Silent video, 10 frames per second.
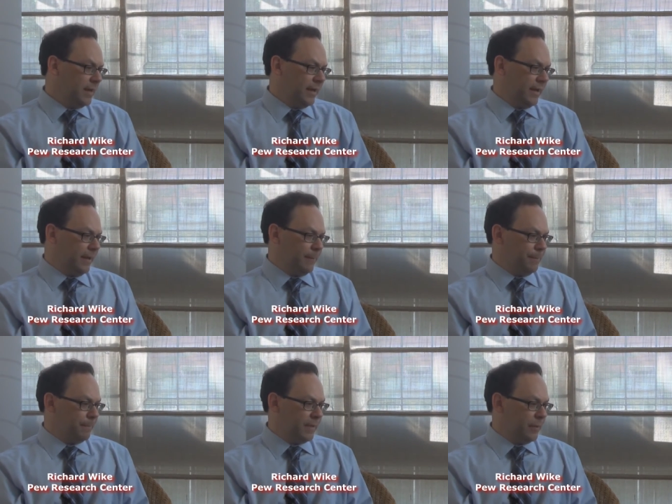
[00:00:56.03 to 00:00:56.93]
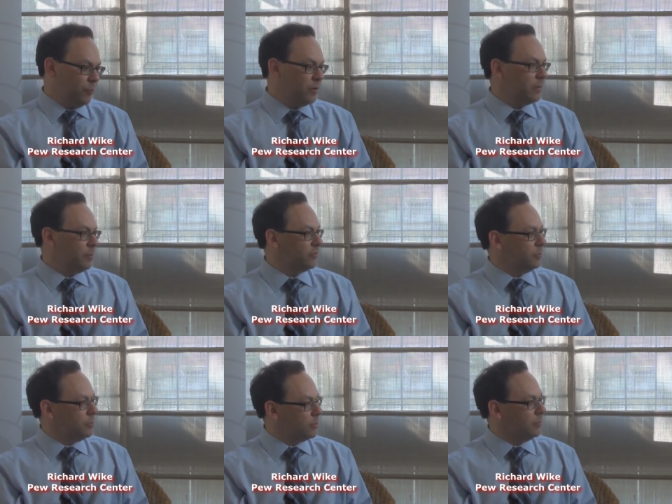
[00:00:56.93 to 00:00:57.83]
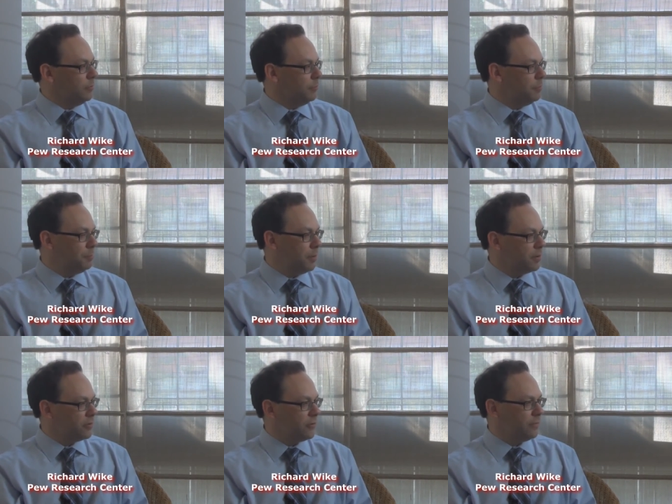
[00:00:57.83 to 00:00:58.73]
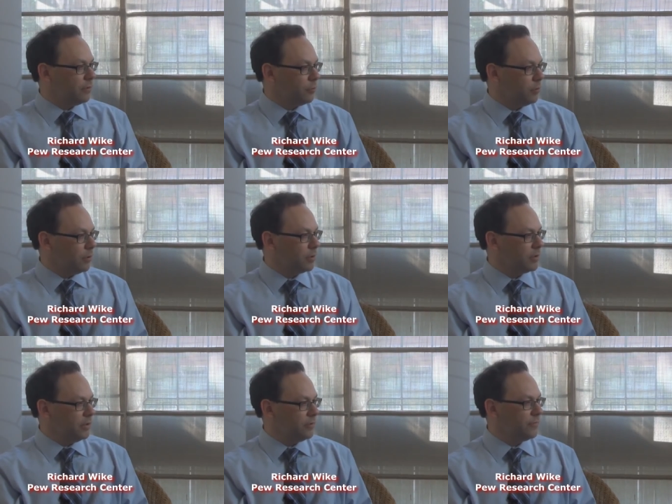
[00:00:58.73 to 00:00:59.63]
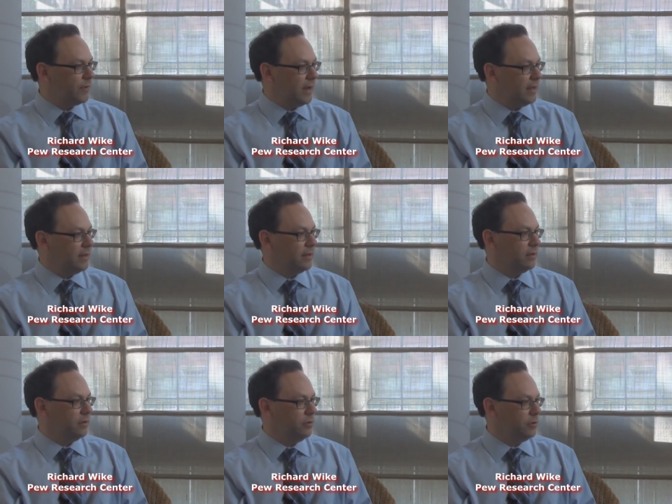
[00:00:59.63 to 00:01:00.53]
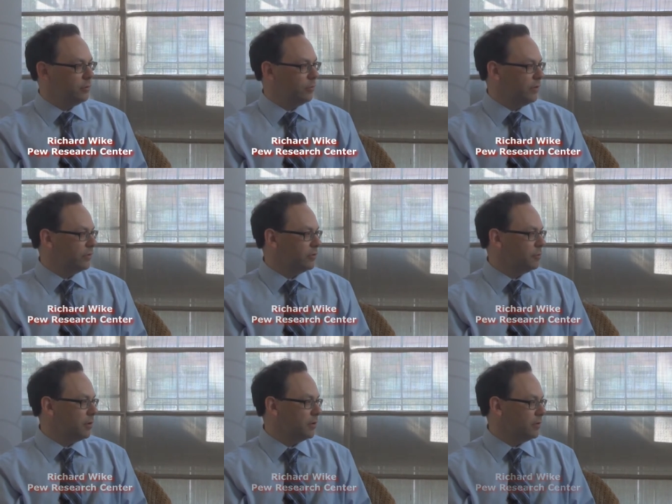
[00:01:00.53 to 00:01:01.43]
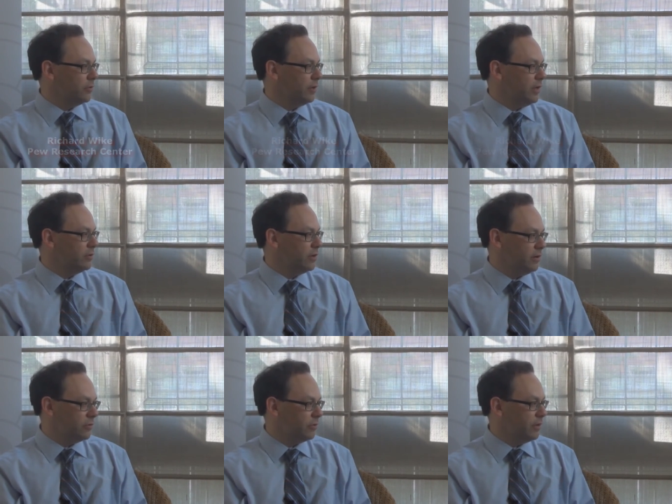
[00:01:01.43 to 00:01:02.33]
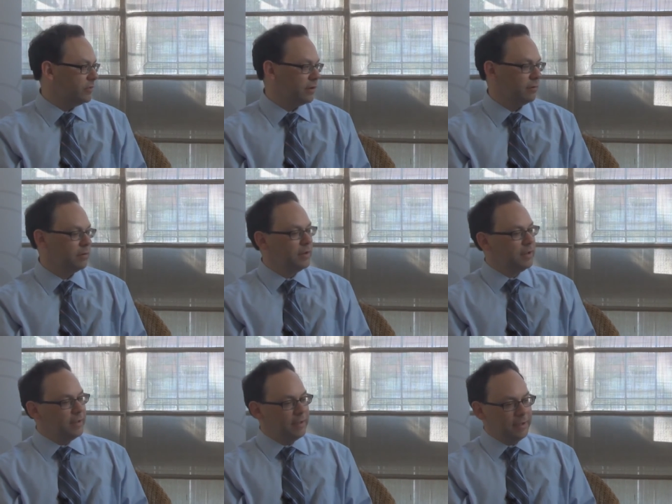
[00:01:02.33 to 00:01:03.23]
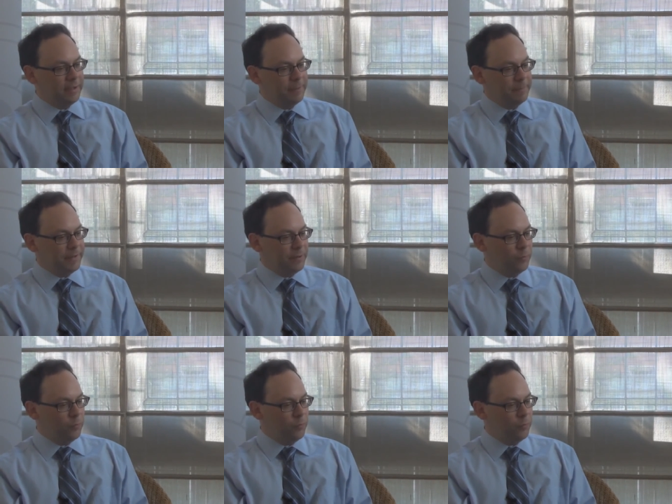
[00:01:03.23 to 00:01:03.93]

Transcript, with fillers: And one of the most important parts of our work is finding good research partners in each country. So, you know,